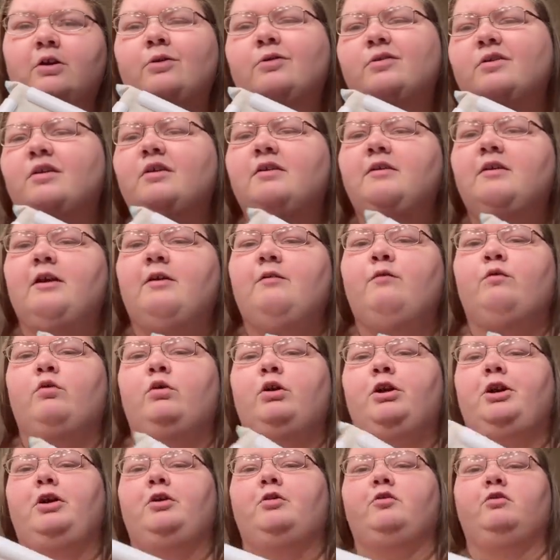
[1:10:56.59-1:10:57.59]
it's going to take 4
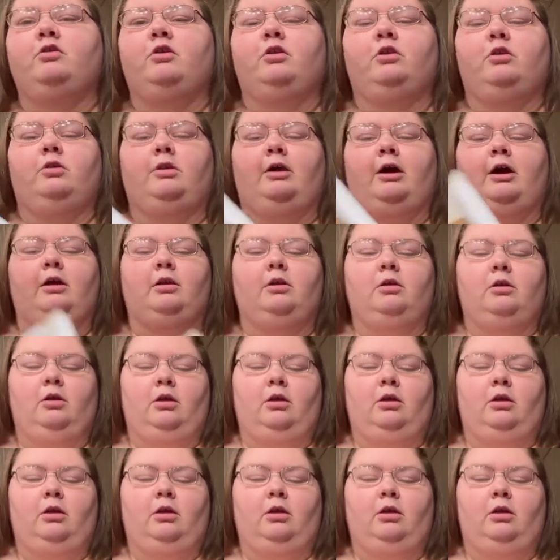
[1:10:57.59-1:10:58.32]
years to do that.